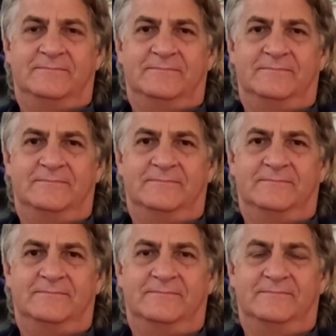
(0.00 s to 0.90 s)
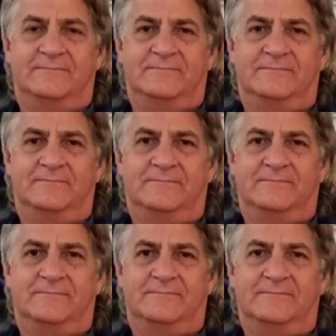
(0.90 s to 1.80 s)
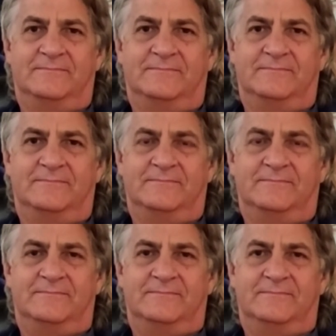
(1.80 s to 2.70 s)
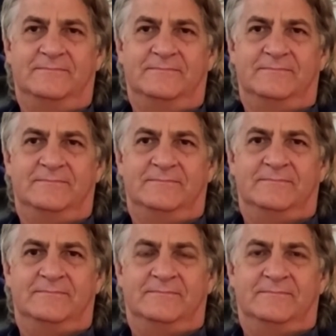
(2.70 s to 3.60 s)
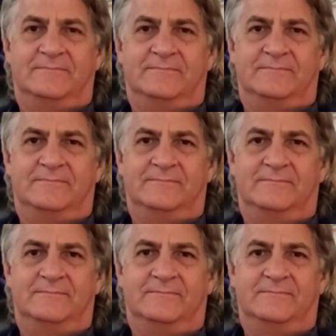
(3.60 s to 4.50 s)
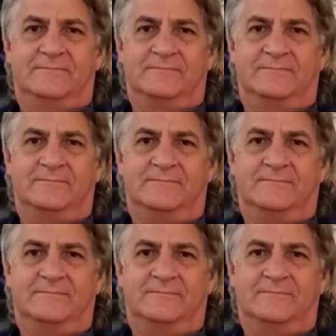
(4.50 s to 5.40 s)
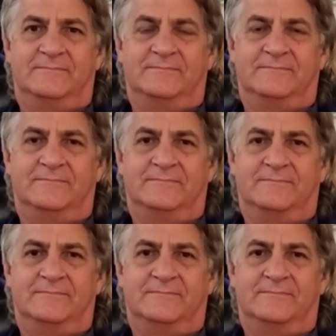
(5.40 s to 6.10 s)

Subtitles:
(silent)